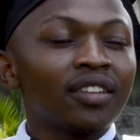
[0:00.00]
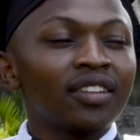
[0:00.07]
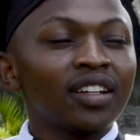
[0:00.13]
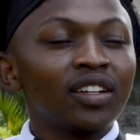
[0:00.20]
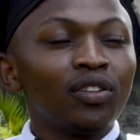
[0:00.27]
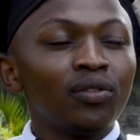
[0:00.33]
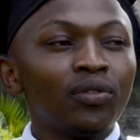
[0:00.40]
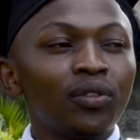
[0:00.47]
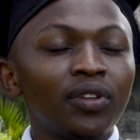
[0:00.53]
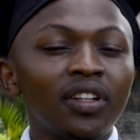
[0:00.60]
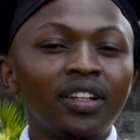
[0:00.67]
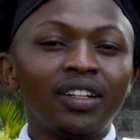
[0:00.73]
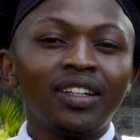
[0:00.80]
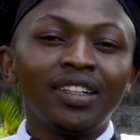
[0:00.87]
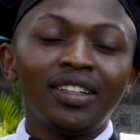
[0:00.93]
Thank you for
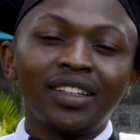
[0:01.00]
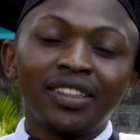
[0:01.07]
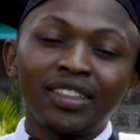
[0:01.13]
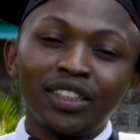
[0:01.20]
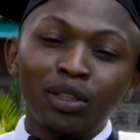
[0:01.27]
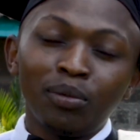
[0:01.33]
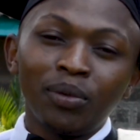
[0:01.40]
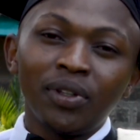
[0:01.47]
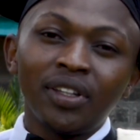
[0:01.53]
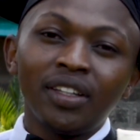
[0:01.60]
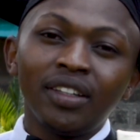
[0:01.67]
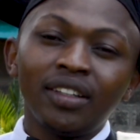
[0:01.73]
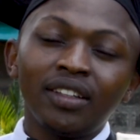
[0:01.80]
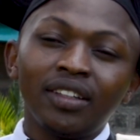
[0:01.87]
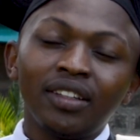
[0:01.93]
the leadership in
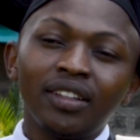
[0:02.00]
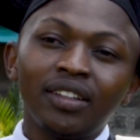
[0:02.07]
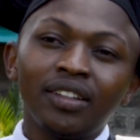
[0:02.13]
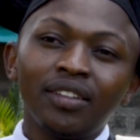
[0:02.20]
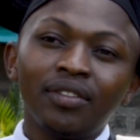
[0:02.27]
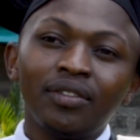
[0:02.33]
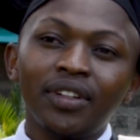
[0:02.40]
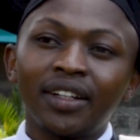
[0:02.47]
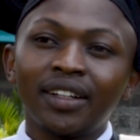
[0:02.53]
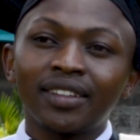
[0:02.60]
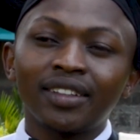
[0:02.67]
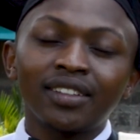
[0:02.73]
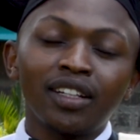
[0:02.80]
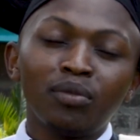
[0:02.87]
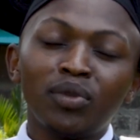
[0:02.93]
the
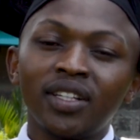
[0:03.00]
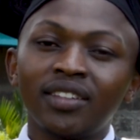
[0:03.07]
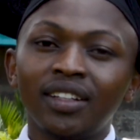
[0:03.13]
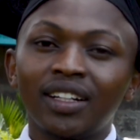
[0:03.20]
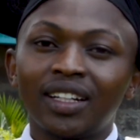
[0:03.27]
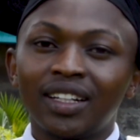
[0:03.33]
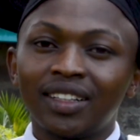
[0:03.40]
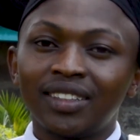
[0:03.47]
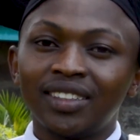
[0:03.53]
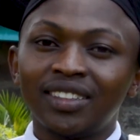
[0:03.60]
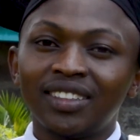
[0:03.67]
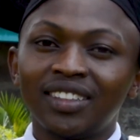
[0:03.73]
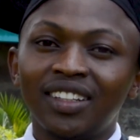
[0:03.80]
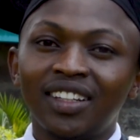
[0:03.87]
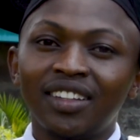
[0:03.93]
various assignments in
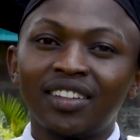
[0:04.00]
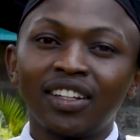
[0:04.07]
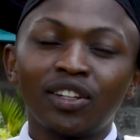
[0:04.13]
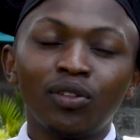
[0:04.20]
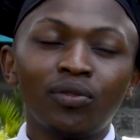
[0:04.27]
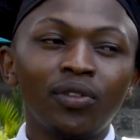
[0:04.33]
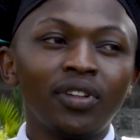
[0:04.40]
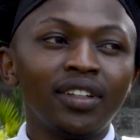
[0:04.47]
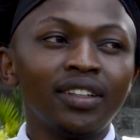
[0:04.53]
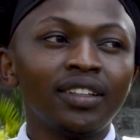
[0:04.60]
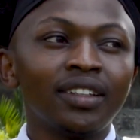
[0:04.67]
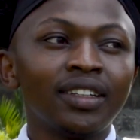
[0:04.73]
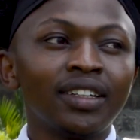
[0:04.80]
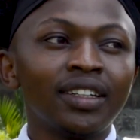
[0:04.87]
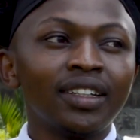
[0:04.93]
class, and thank you for the